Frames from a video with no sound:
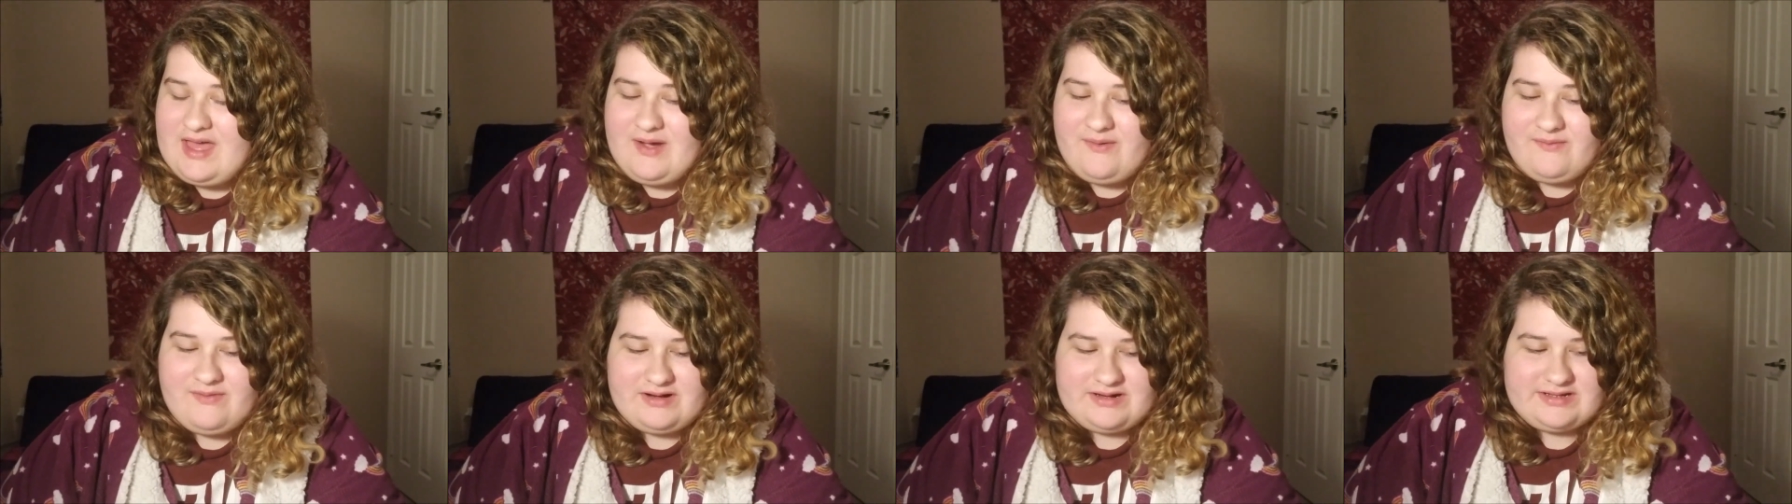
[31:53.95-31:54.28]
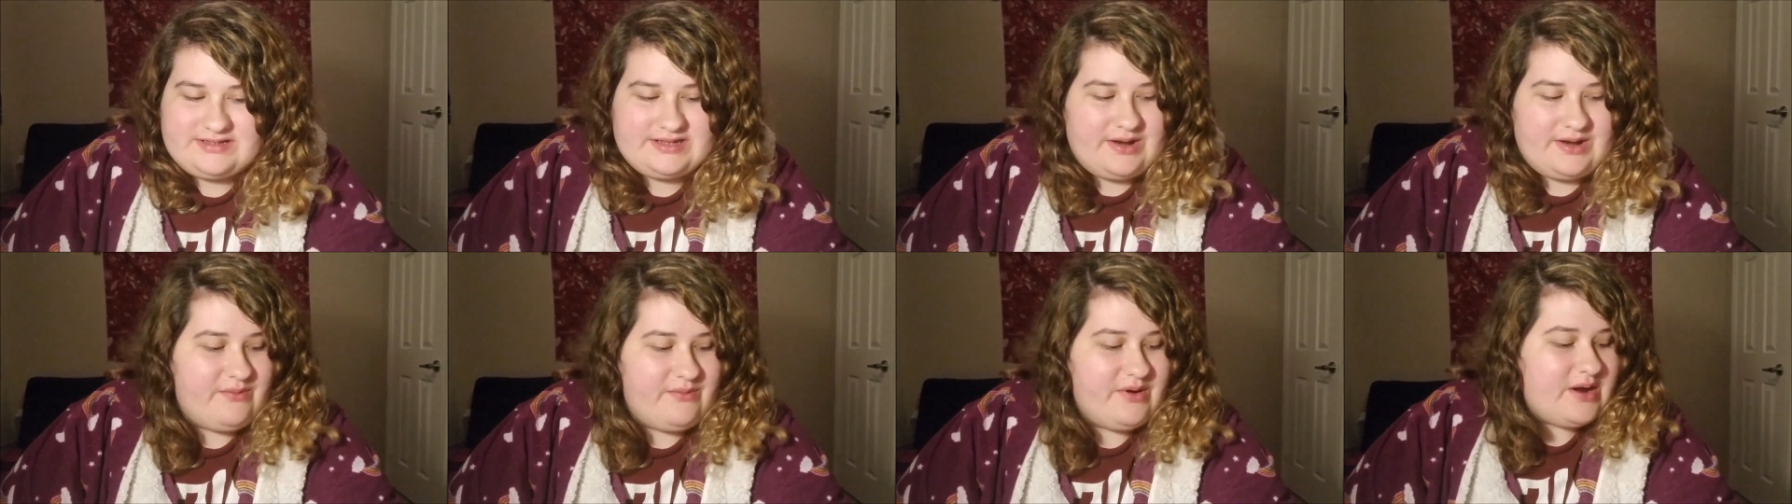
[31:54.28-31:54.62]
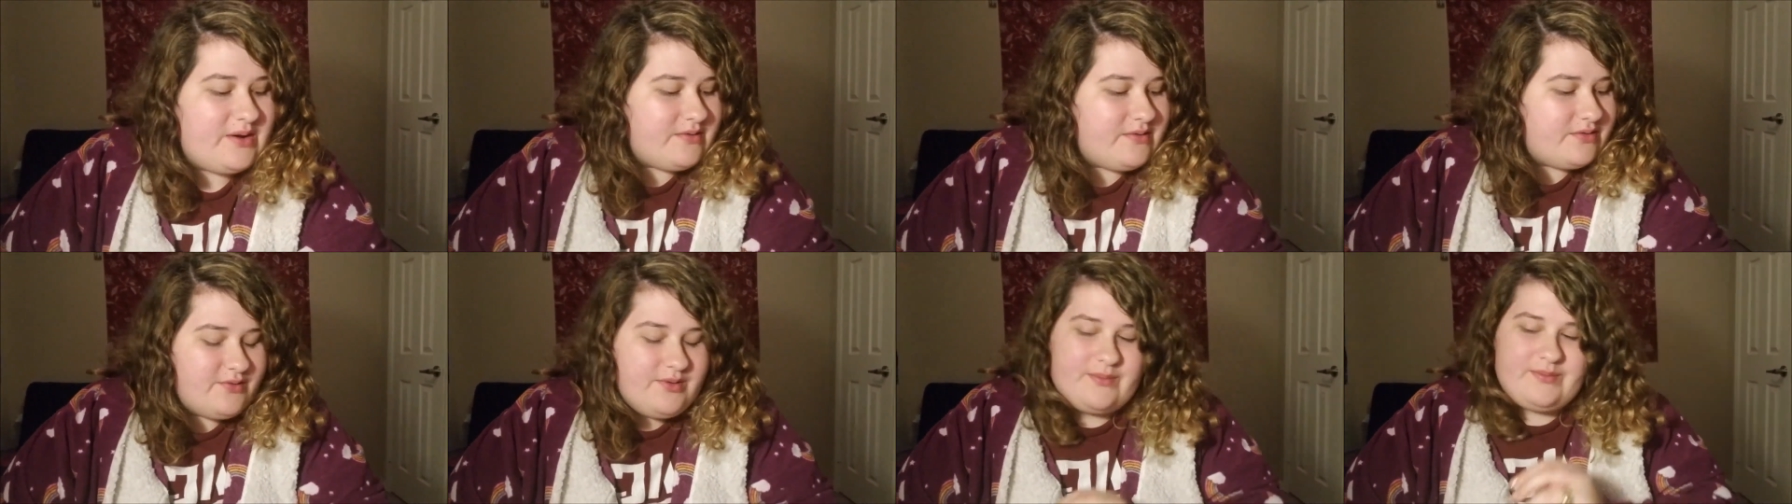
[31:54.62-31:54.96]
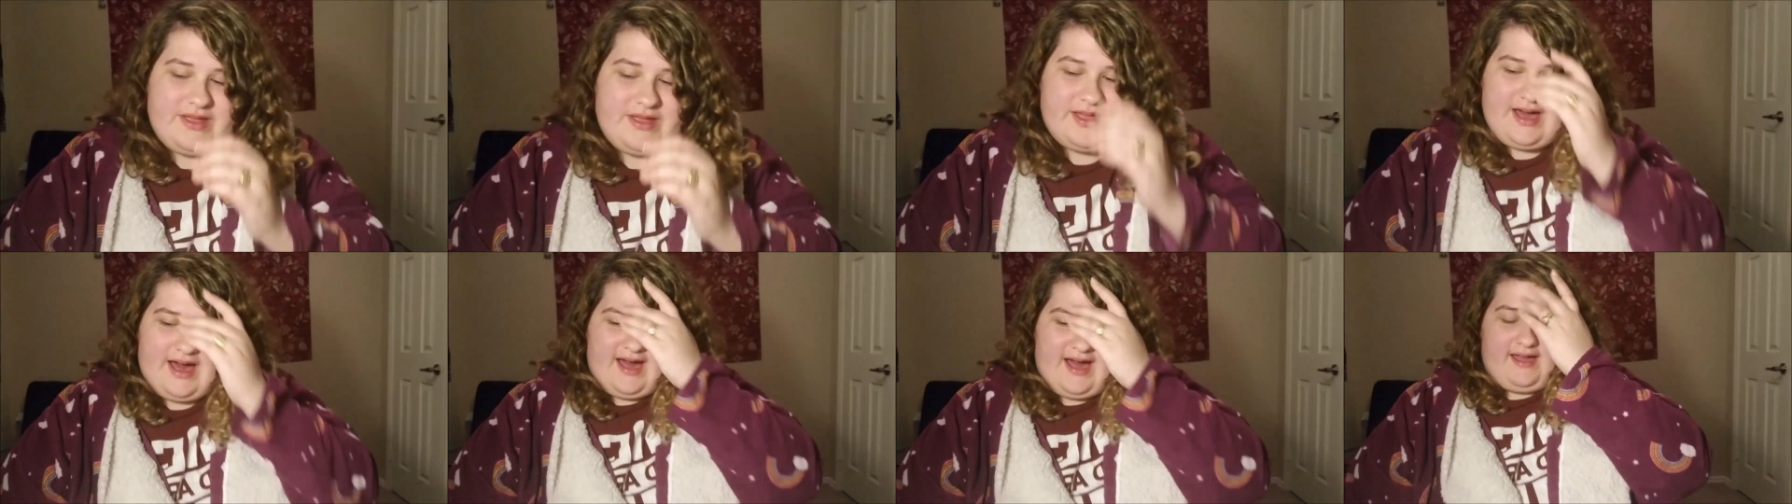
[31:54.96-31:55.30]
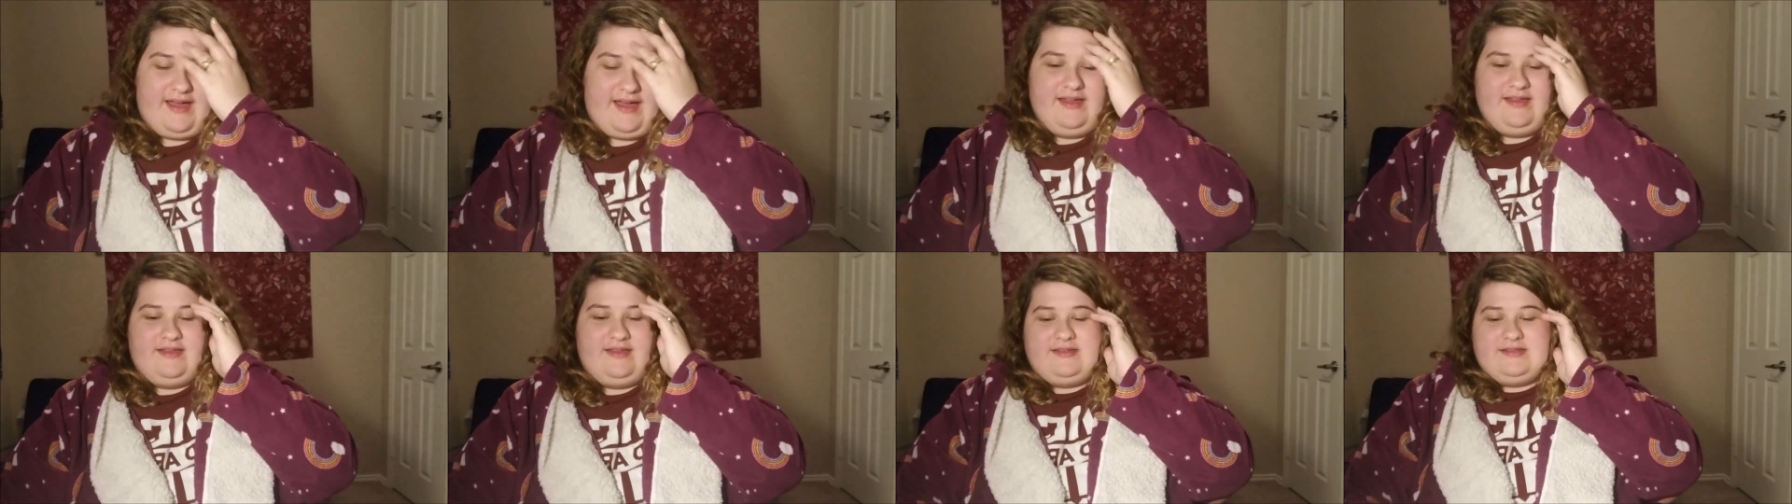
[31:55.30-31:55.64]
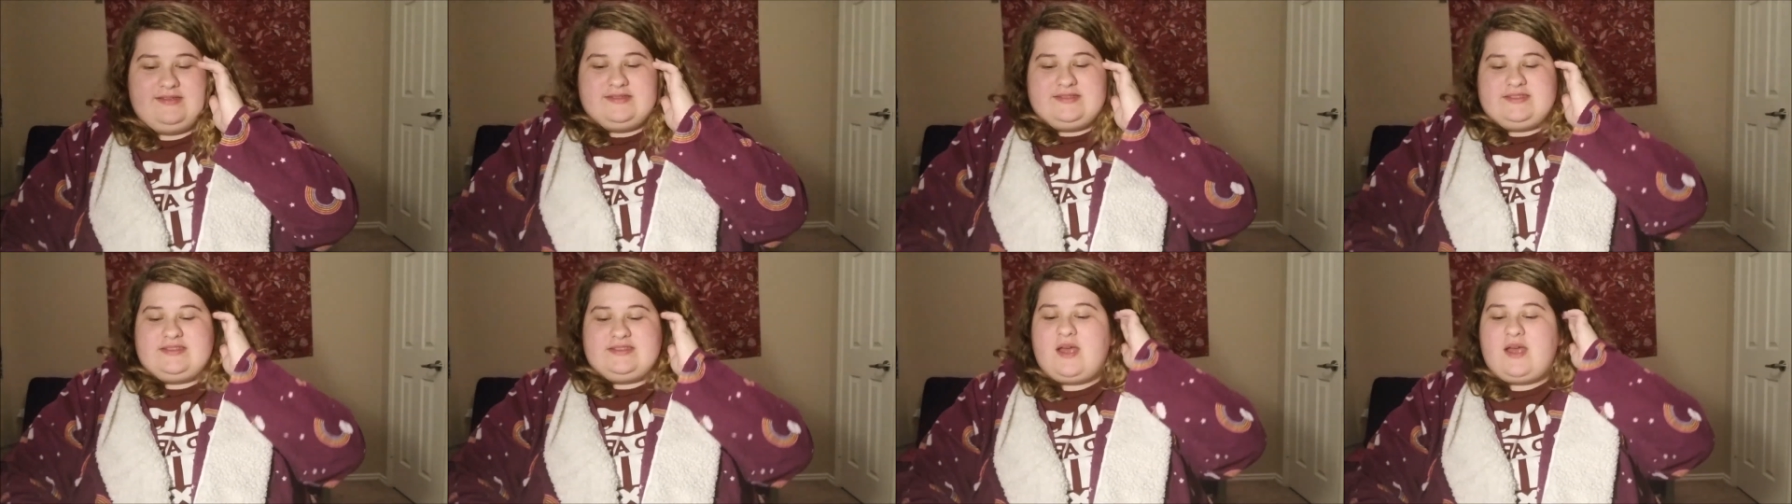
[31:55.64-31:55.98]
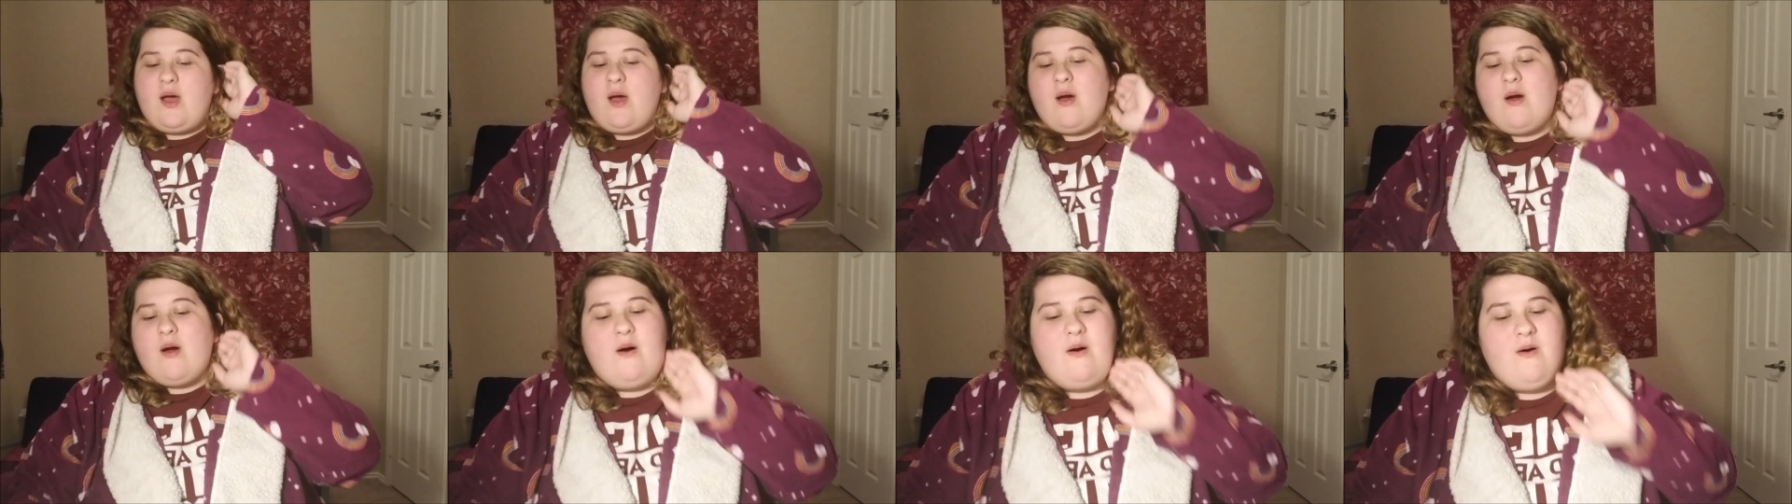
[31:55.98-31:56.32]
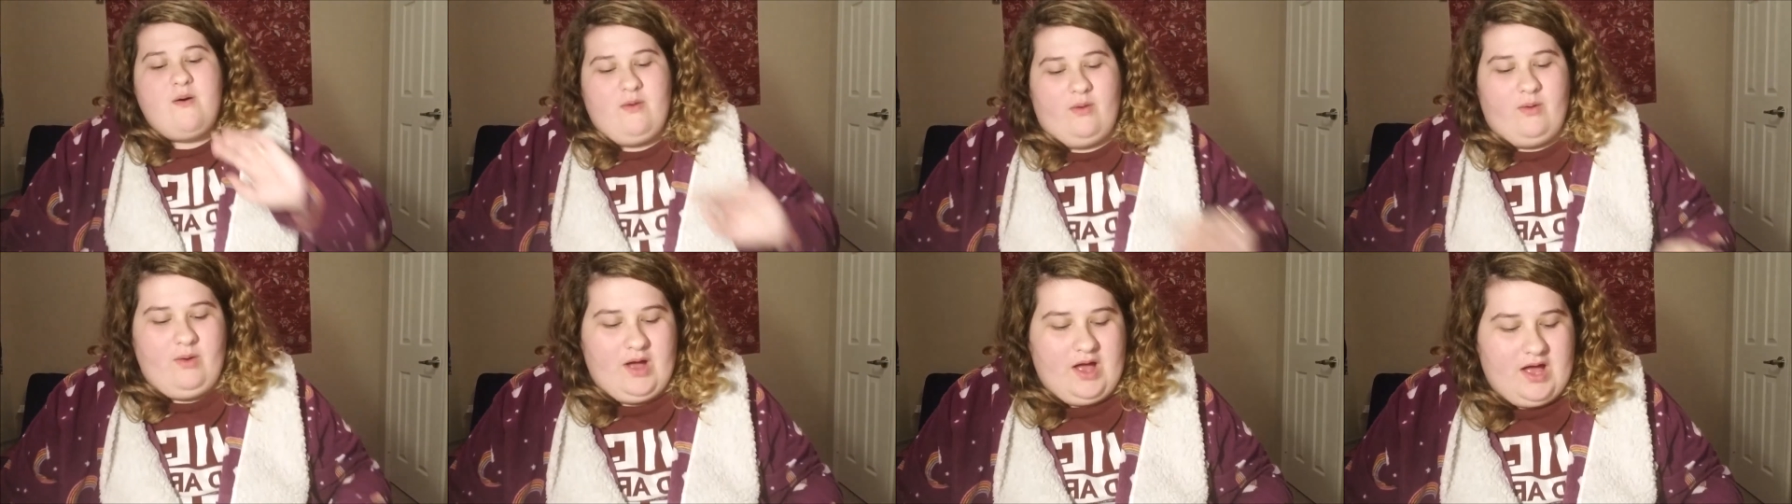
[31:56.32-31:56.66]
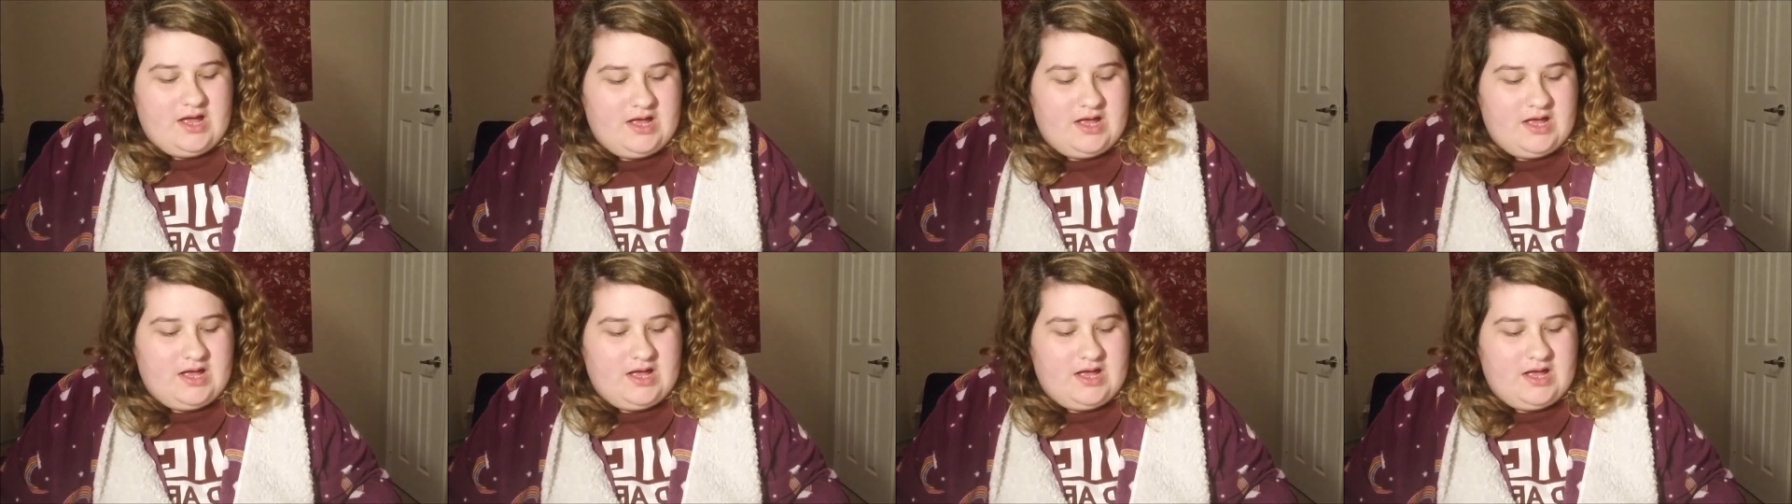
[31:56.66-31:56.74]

we're just gonna work with what we got. So